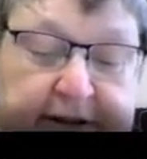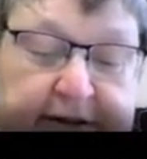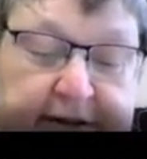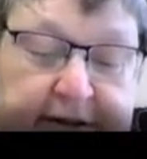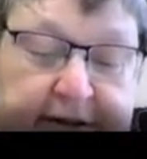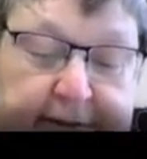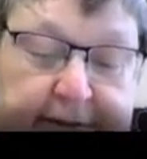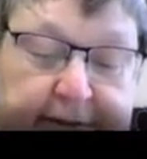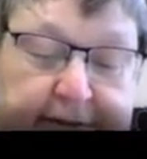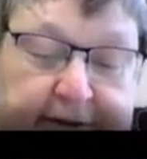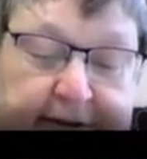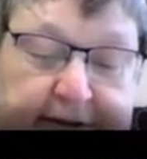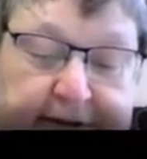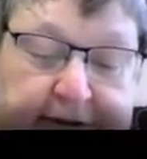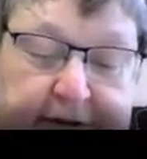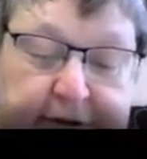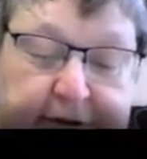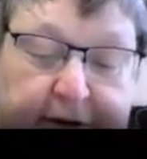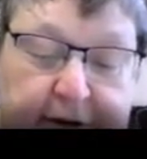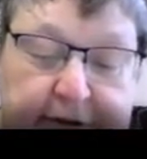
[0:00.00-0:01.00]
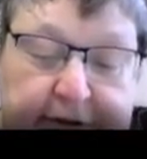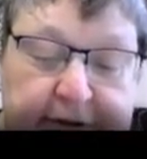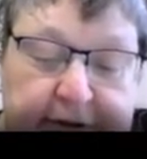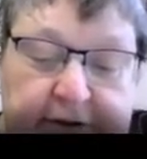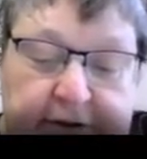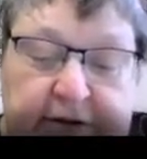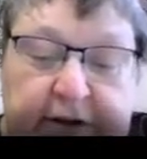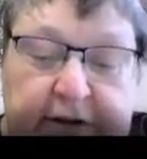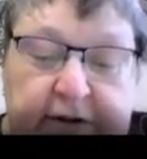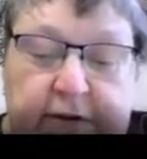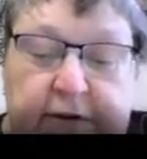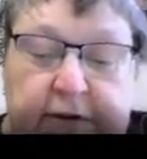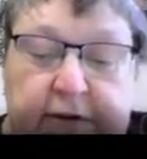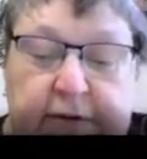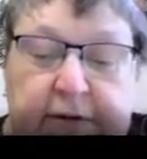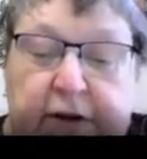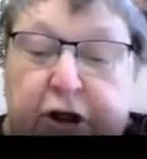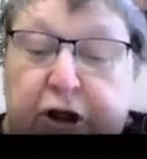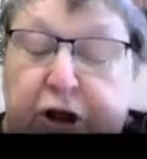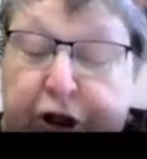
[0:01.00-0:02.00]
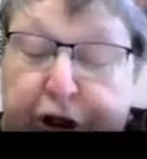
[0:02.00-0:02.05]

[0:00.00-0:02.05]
that when I draw this circle,